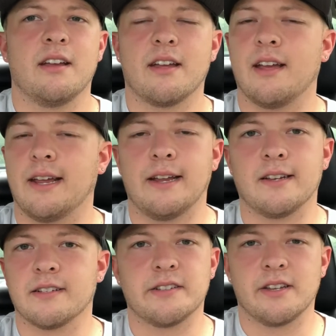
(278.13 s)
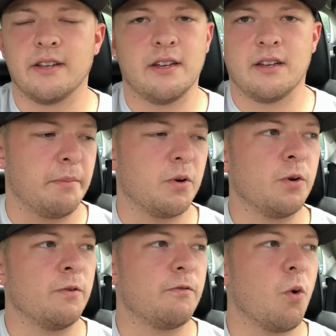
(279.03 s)
and people
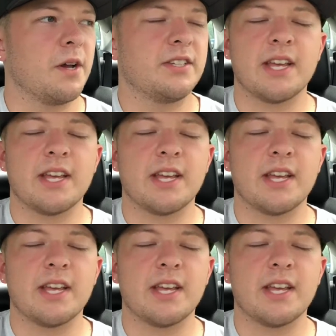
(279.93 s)
who voice